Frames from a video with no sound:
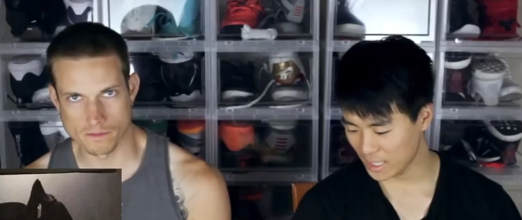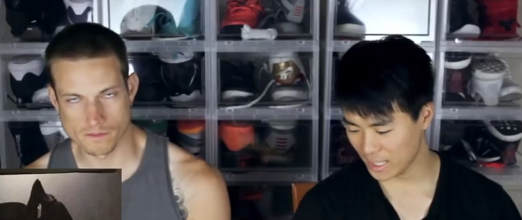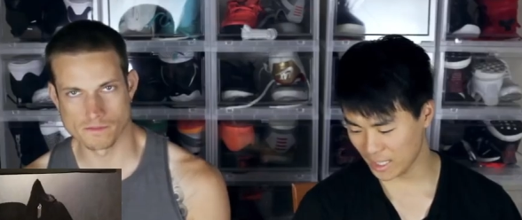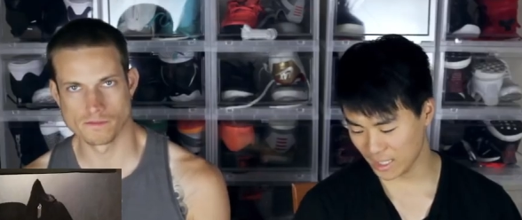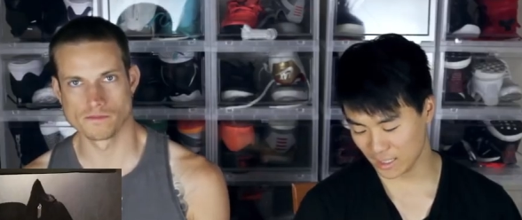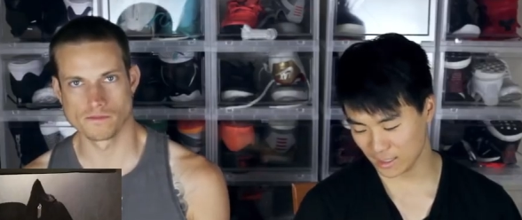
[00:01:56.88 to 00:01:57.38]

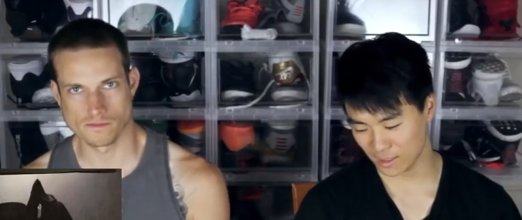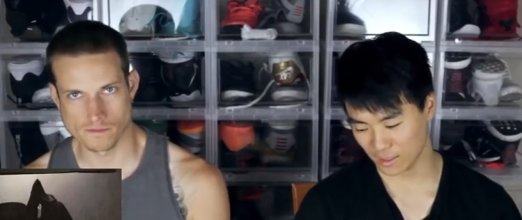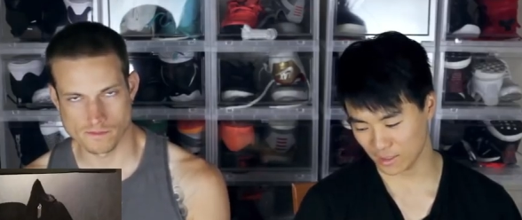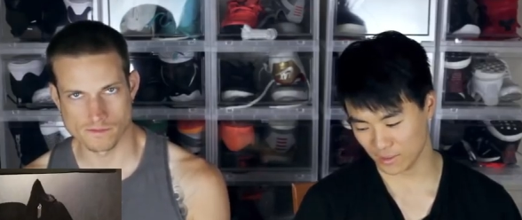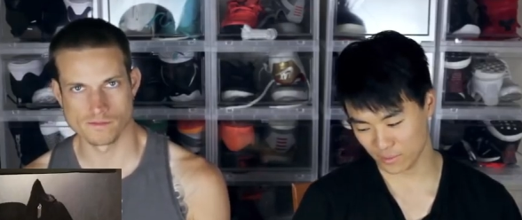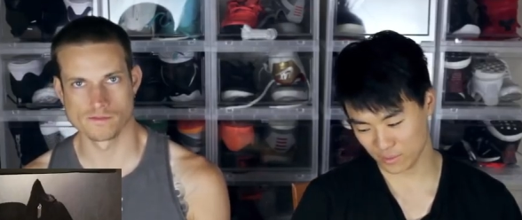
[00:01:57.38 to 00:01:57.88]
Speaker 1: And
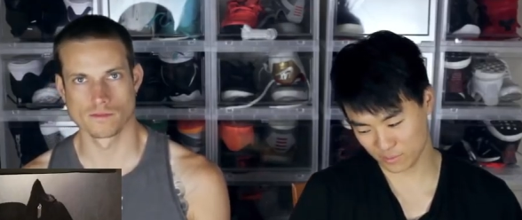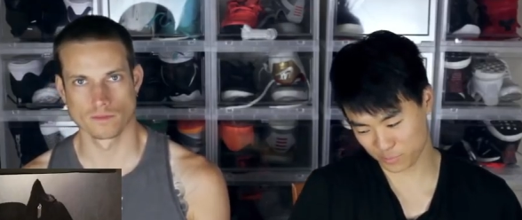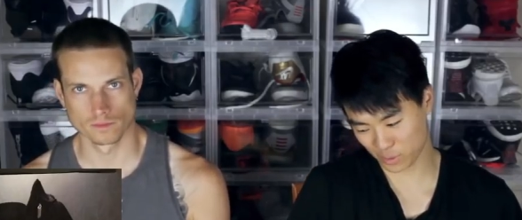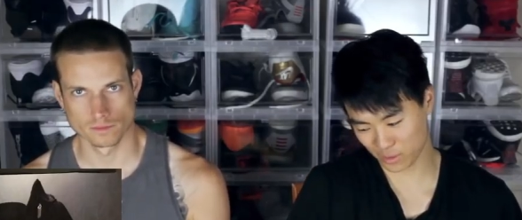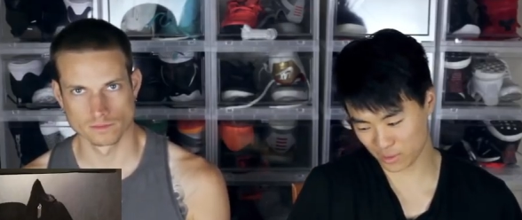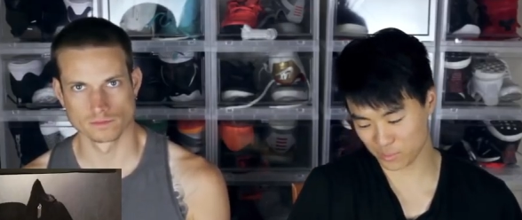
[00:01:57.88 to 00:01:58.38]
it's
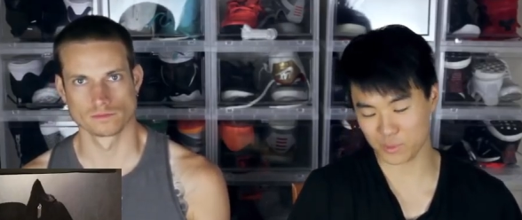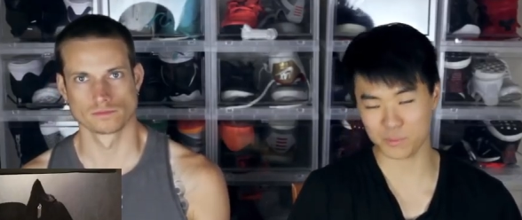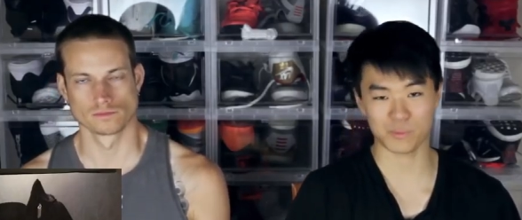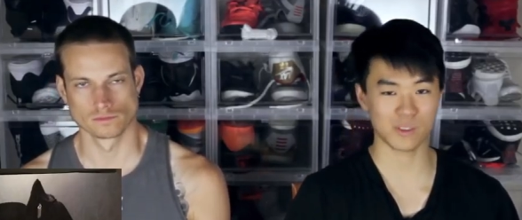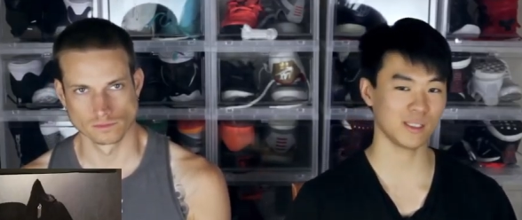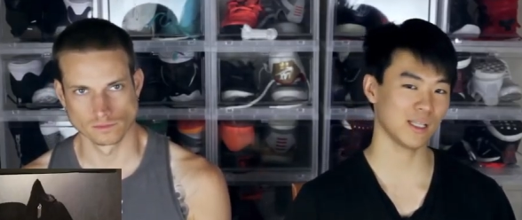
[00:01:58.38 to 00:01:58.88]
probably going to be
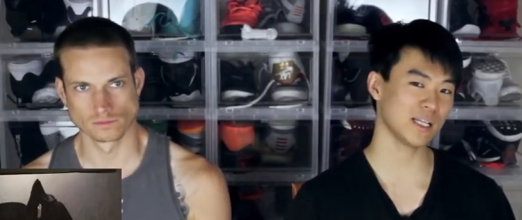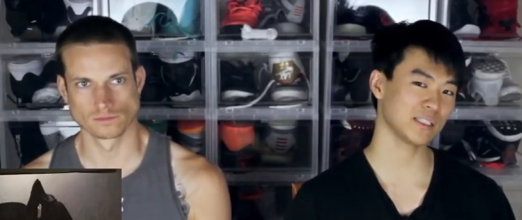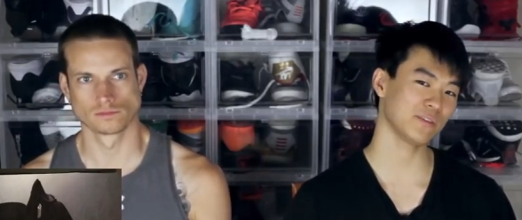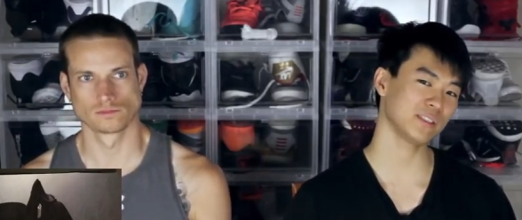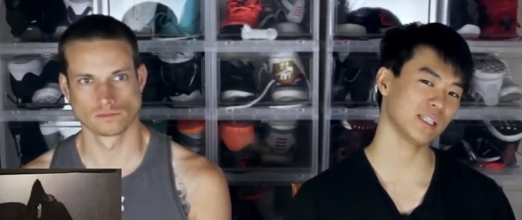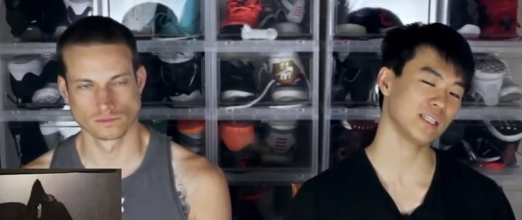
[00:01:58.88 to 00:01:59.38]
pretty nice
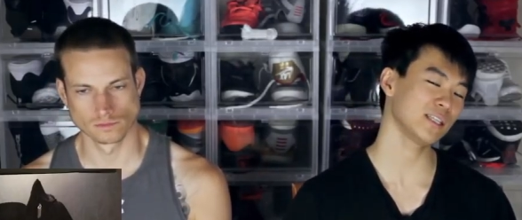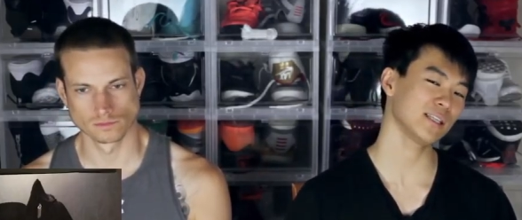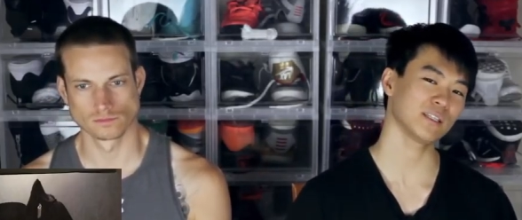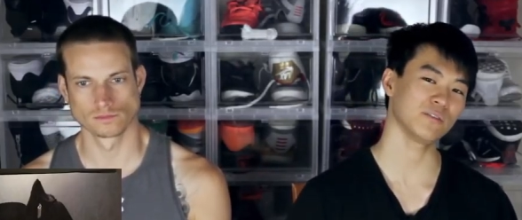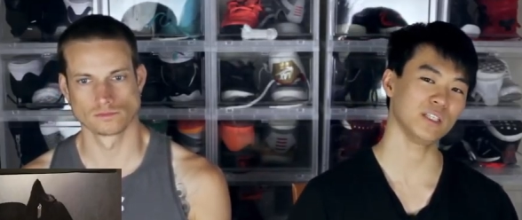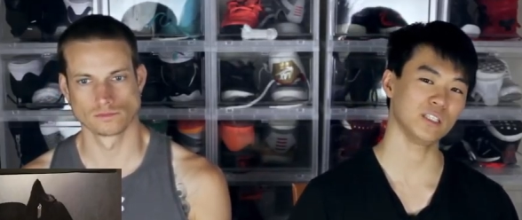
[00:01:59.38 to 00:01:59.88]
if it's anything
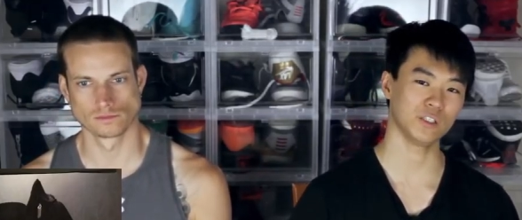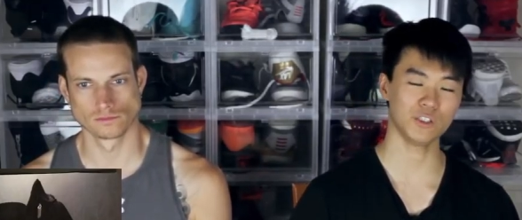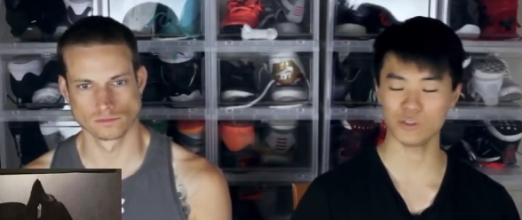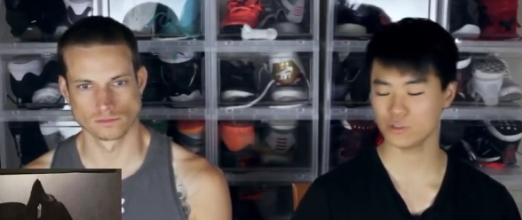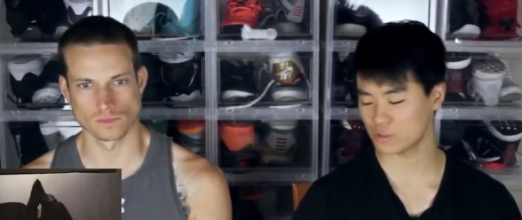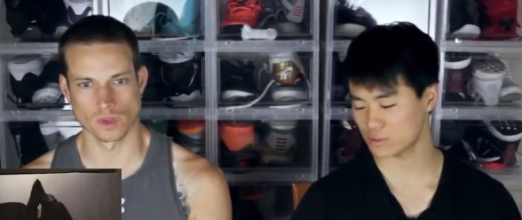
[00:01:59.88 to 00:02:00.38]
like the
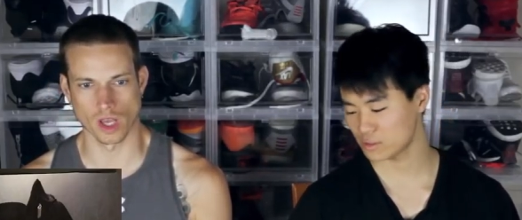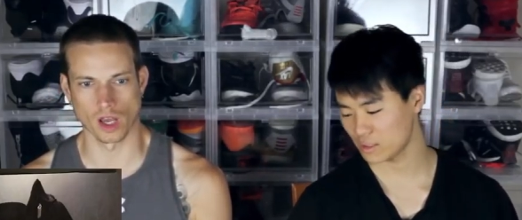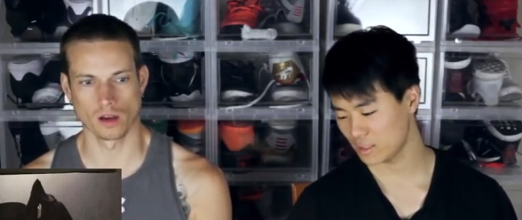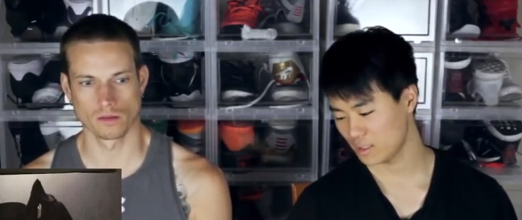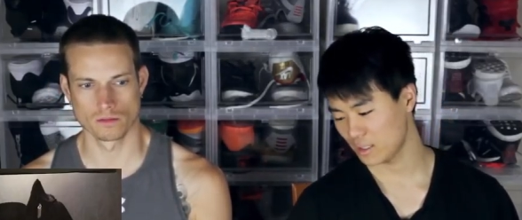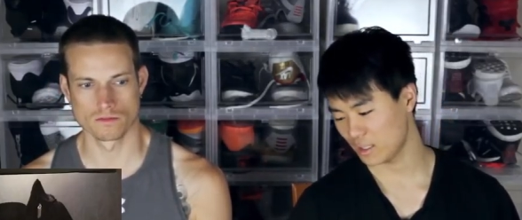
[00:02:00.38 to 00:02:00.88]
V2s.
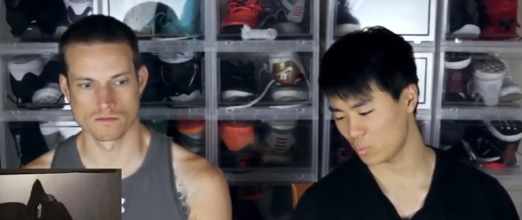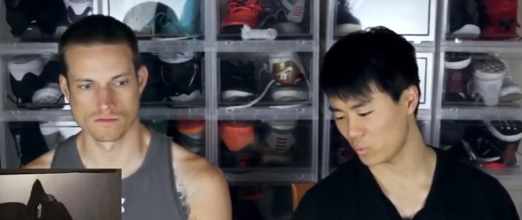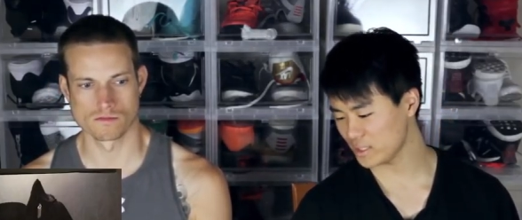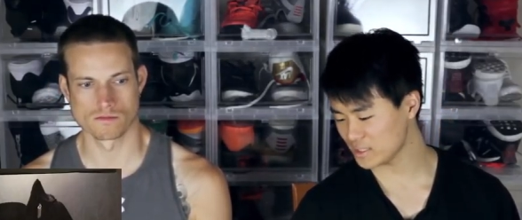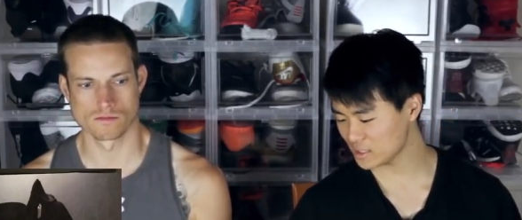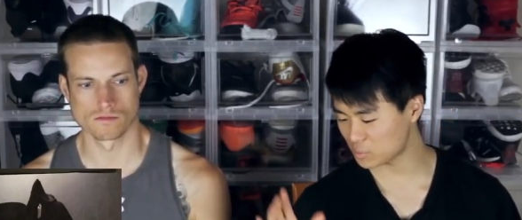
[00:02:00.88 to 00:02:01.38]
Yeah.
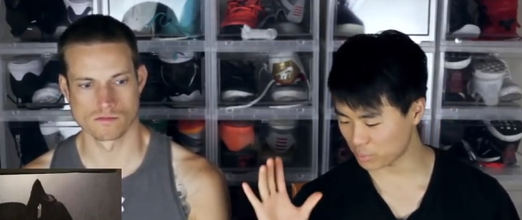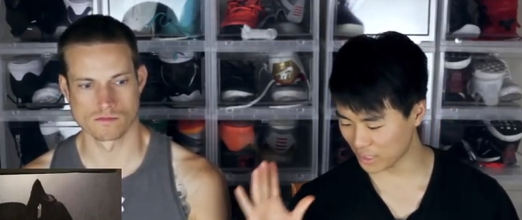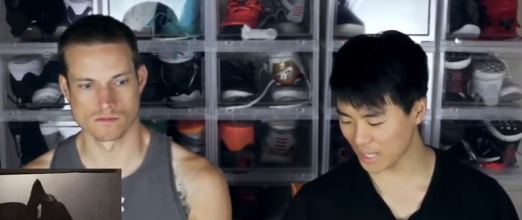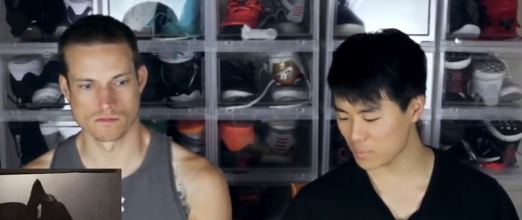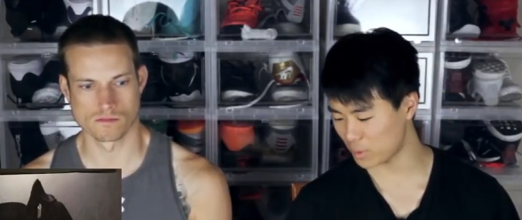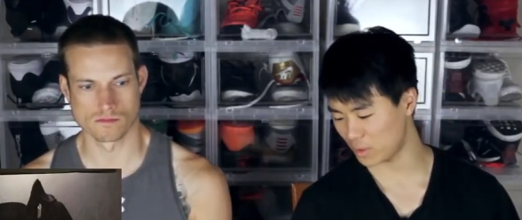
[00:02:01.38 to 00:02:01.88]
What is this
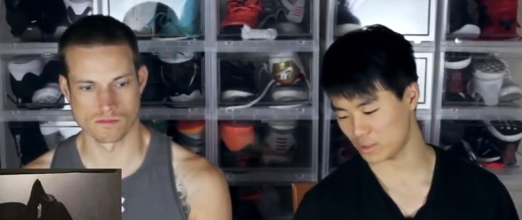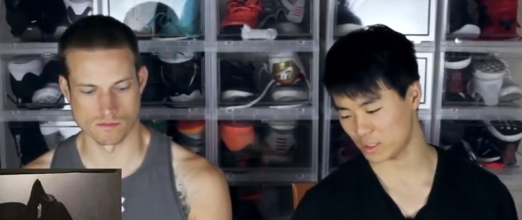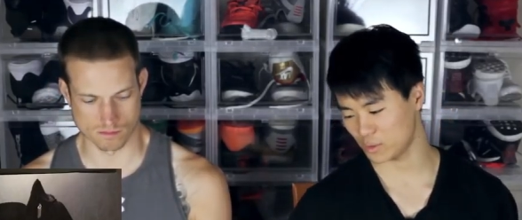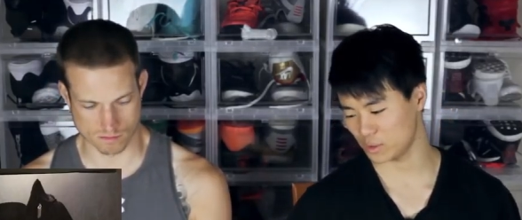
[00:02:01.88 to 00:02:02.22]
black part, though,